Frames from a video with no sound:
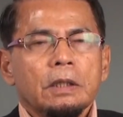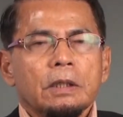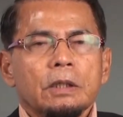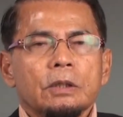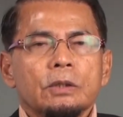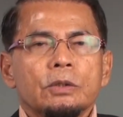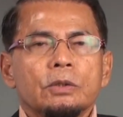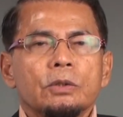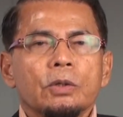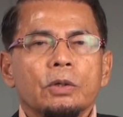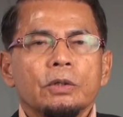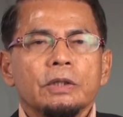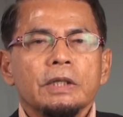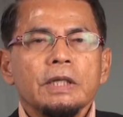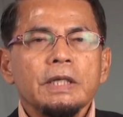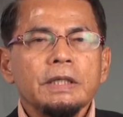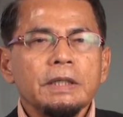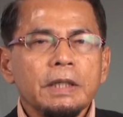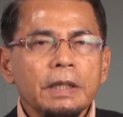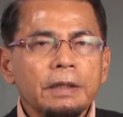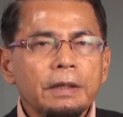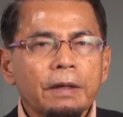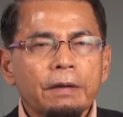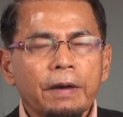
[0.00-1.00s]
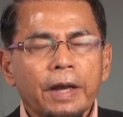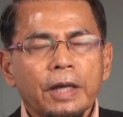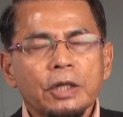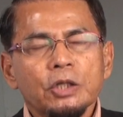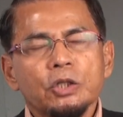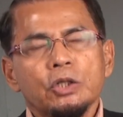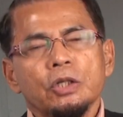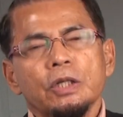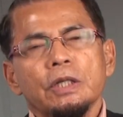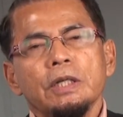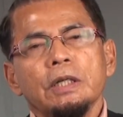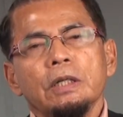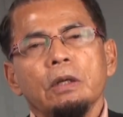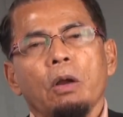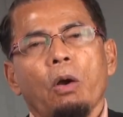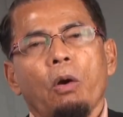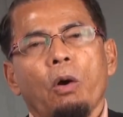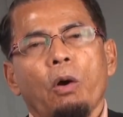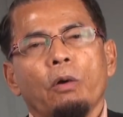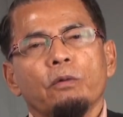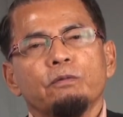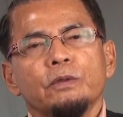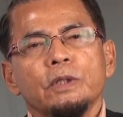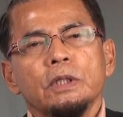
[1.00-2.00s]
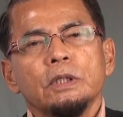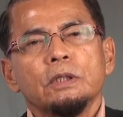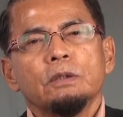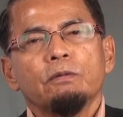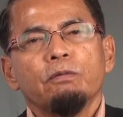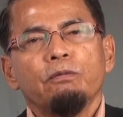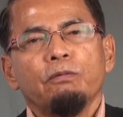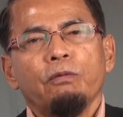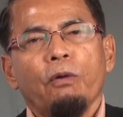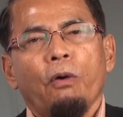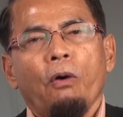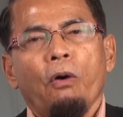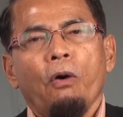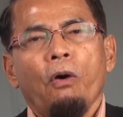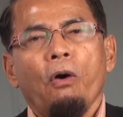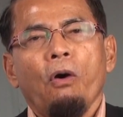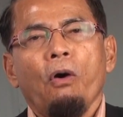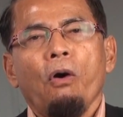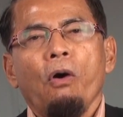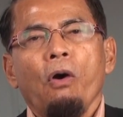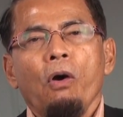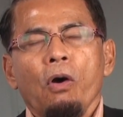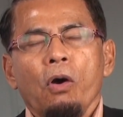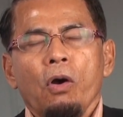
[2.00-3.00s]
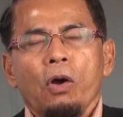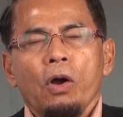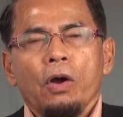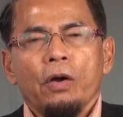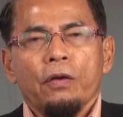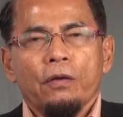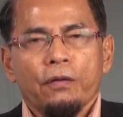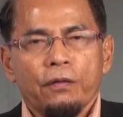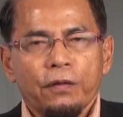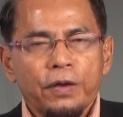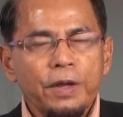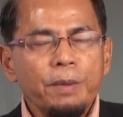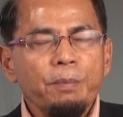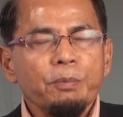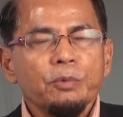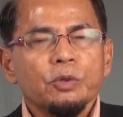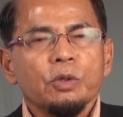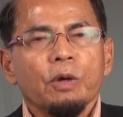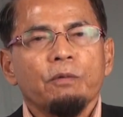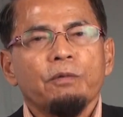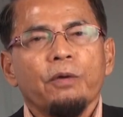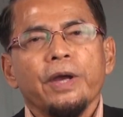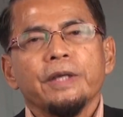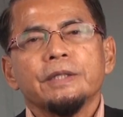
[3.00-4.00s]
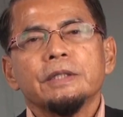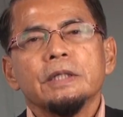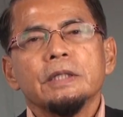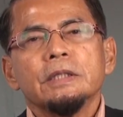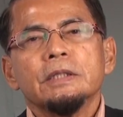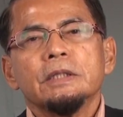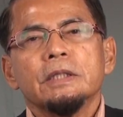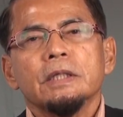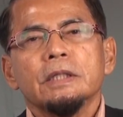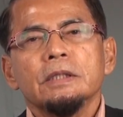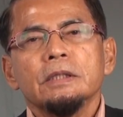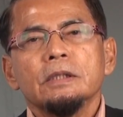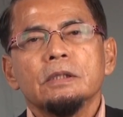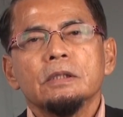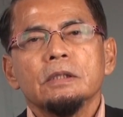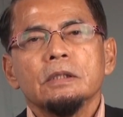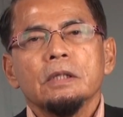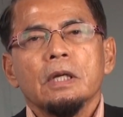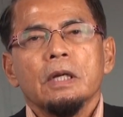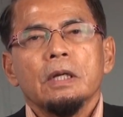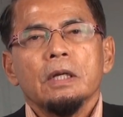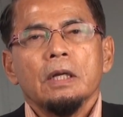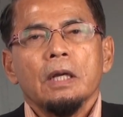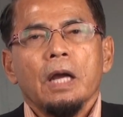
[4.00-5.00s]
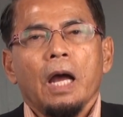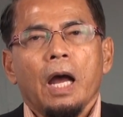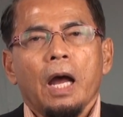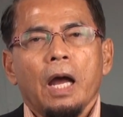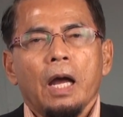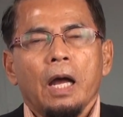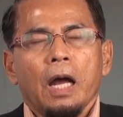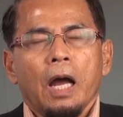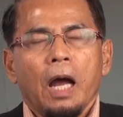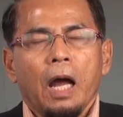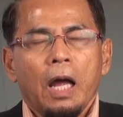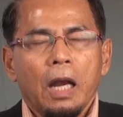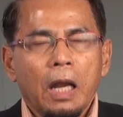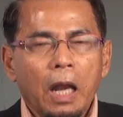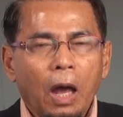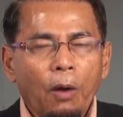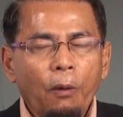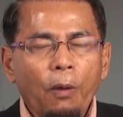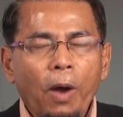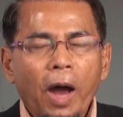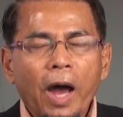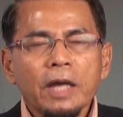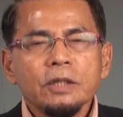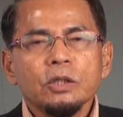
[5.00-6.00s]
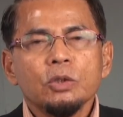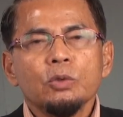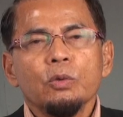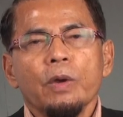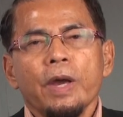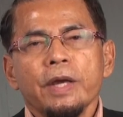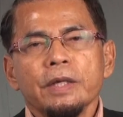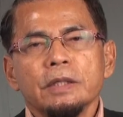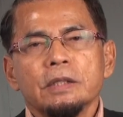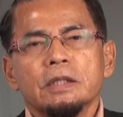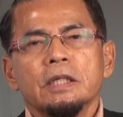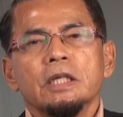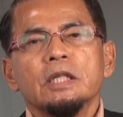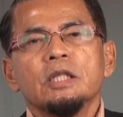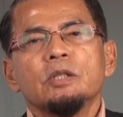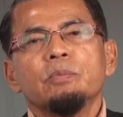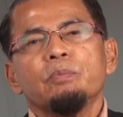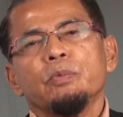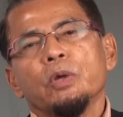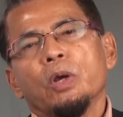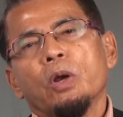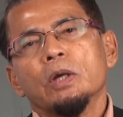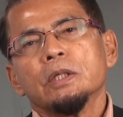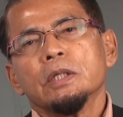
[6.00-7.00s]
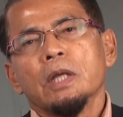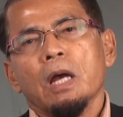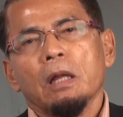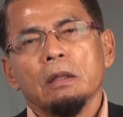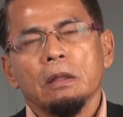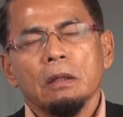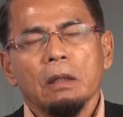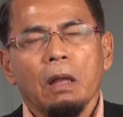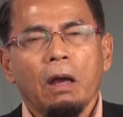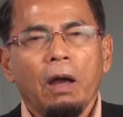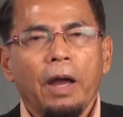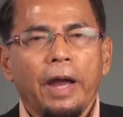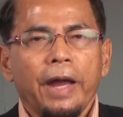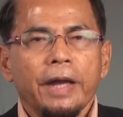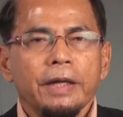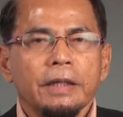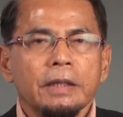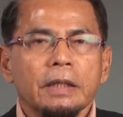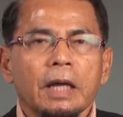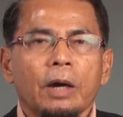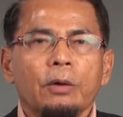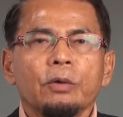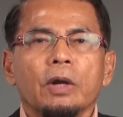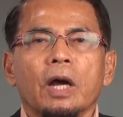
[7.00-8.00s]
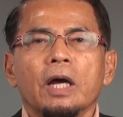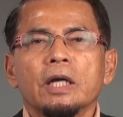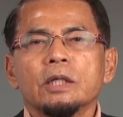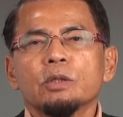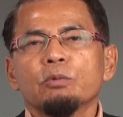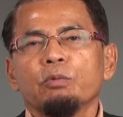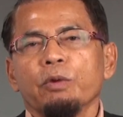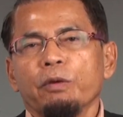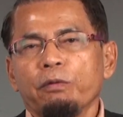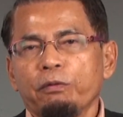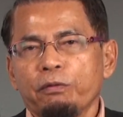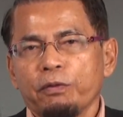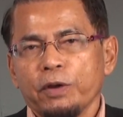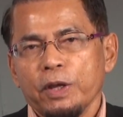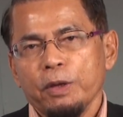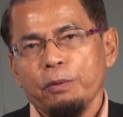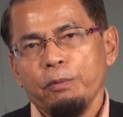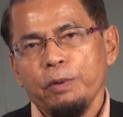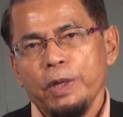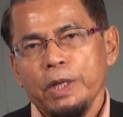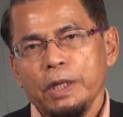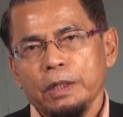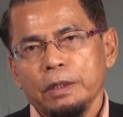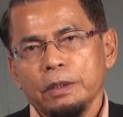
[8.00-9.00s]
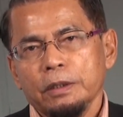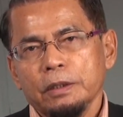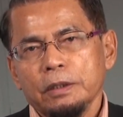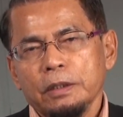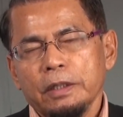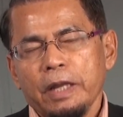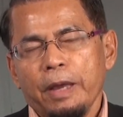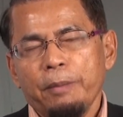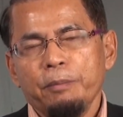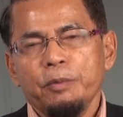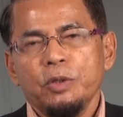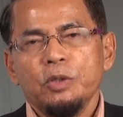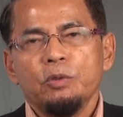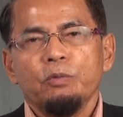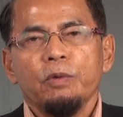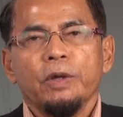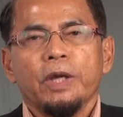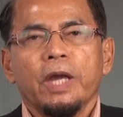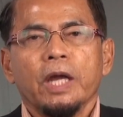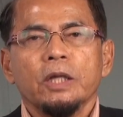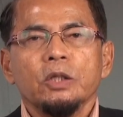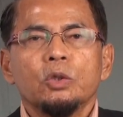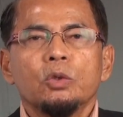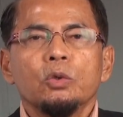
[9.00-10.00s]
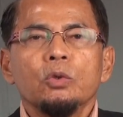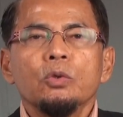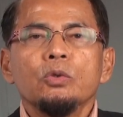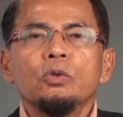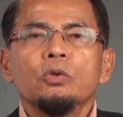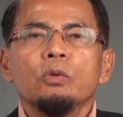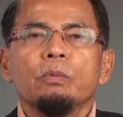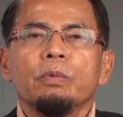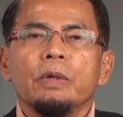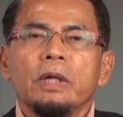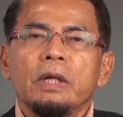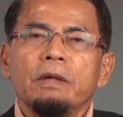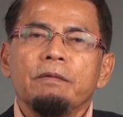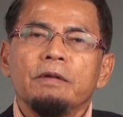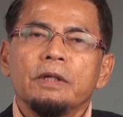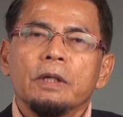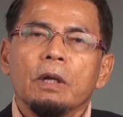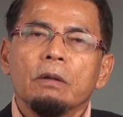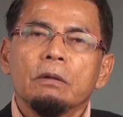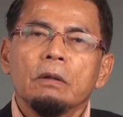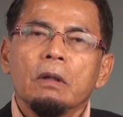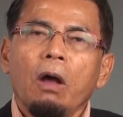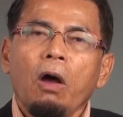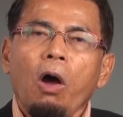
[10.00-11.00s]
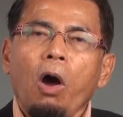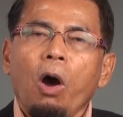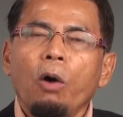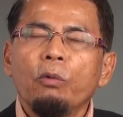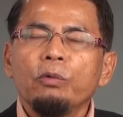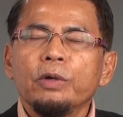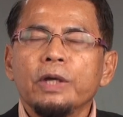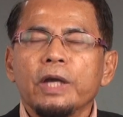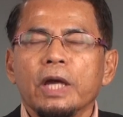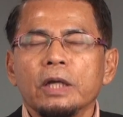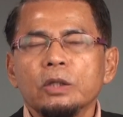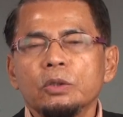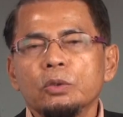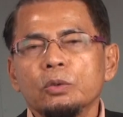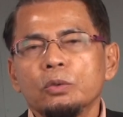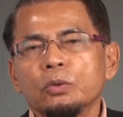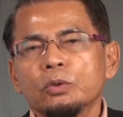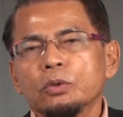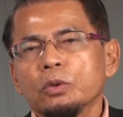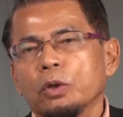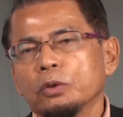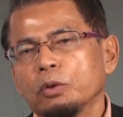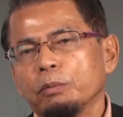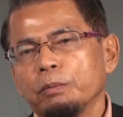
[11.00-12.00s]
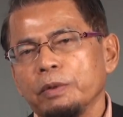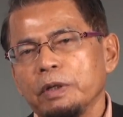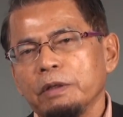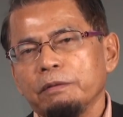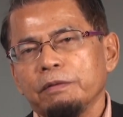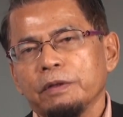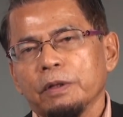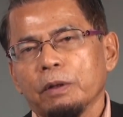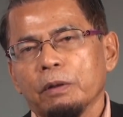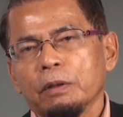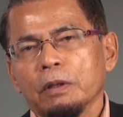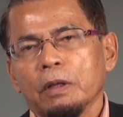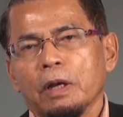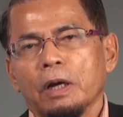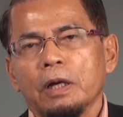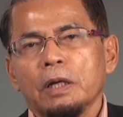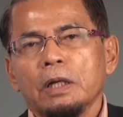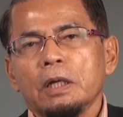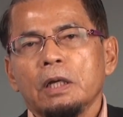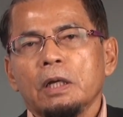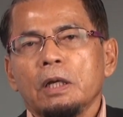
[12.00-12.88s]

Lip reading: So this interaction of these four realms of our existence allow us to exist because Allah endowed us with free will. That means we can choose to believe in Allah, or we can choose not to believe in Allah.